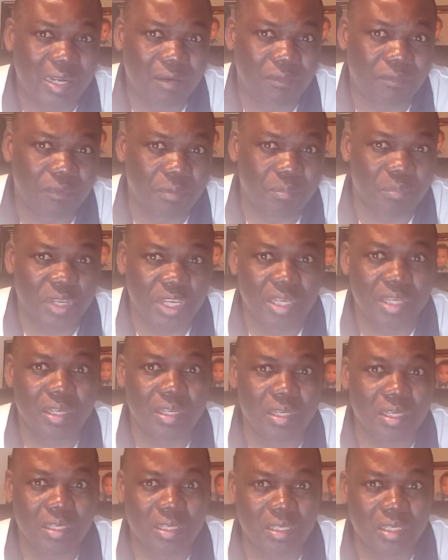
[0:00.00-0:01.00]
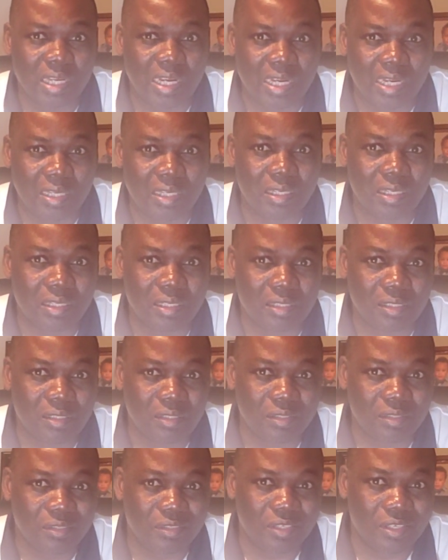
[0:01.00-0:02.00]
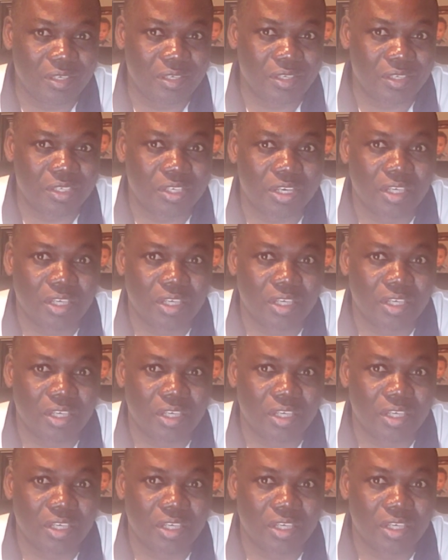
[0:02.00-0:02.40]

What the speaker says: for me, it's